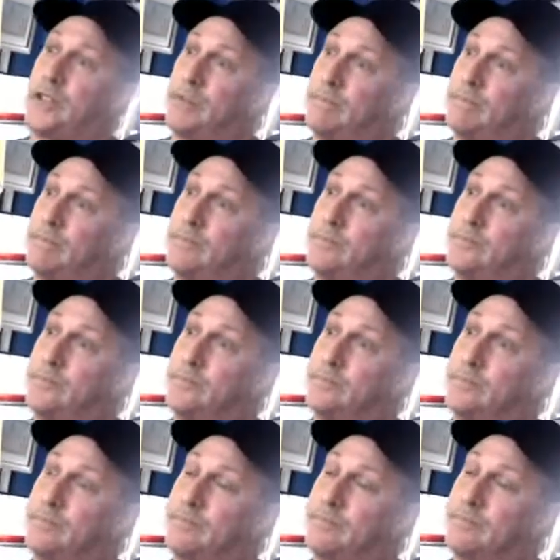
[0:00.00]
Yes. And
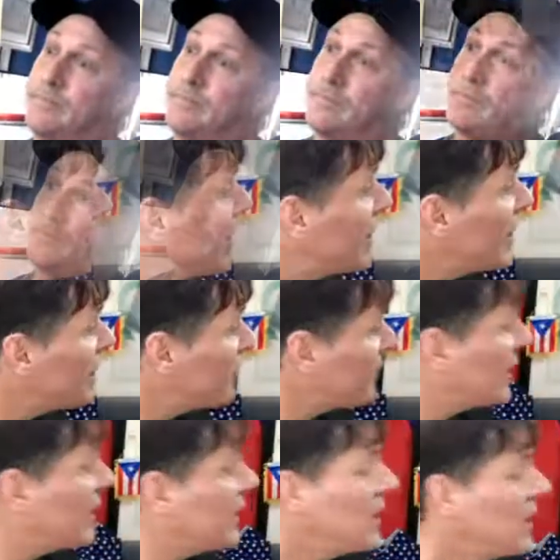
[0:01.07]
some people, they
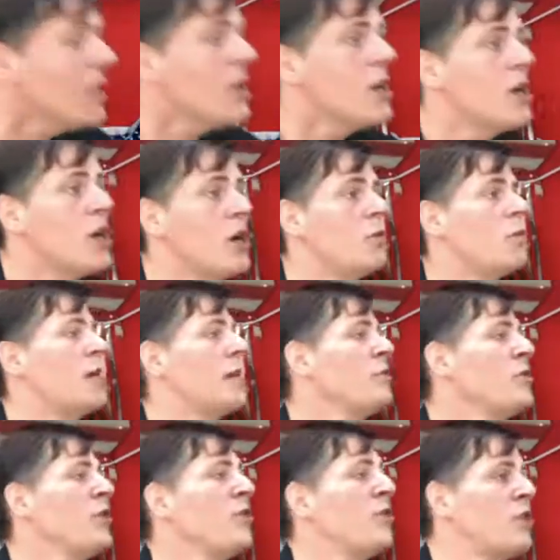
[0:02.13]
say, oh, well, I'm
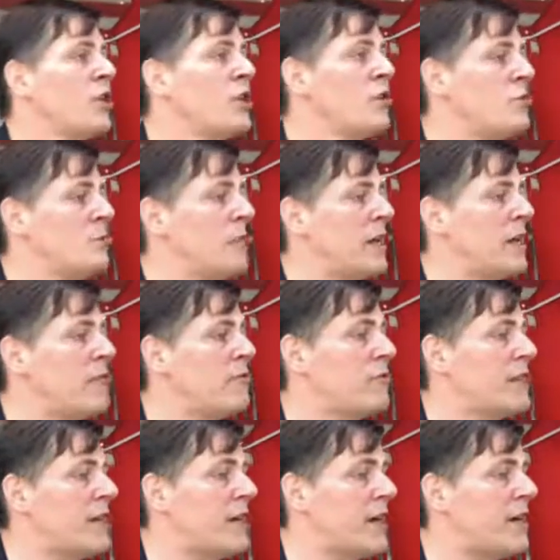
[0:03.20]
just going to do my
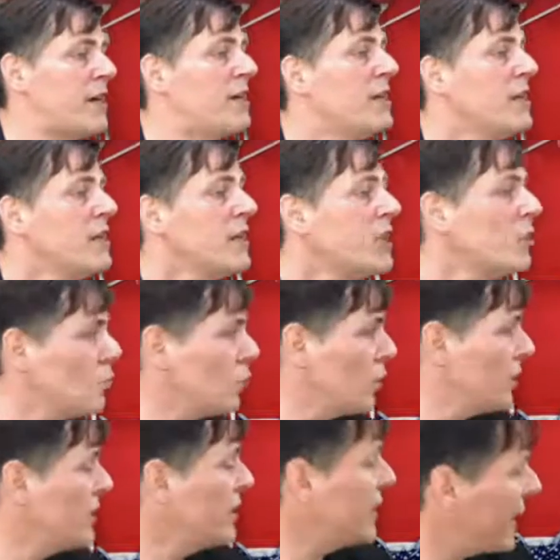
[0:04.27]
greed hell, and
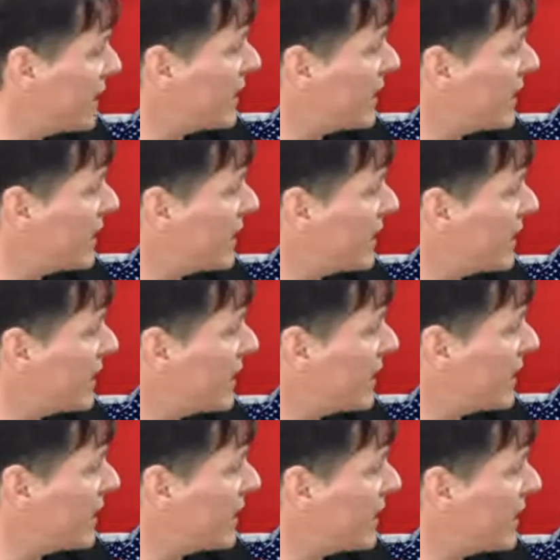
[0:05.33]
one day
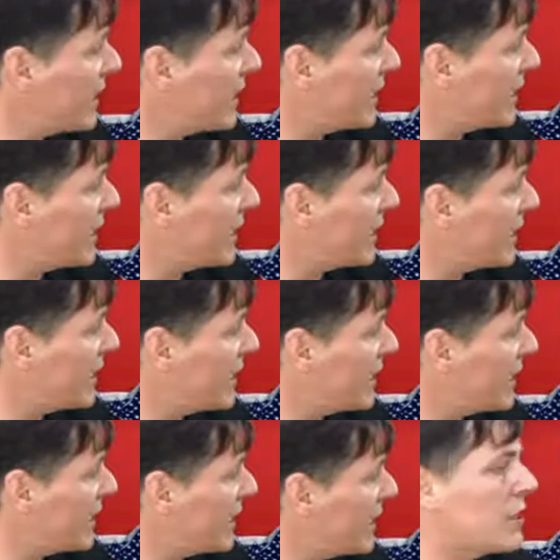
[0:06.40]

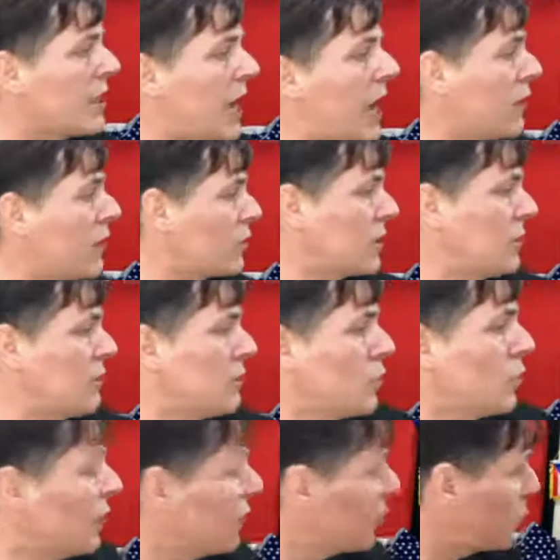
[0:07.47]
the God will come do
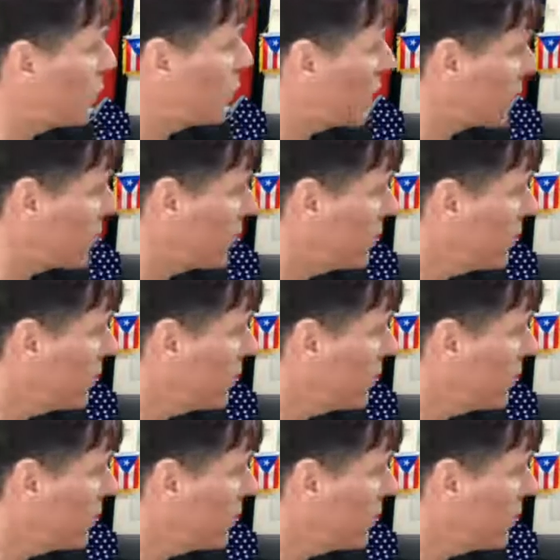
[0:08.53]
all the work.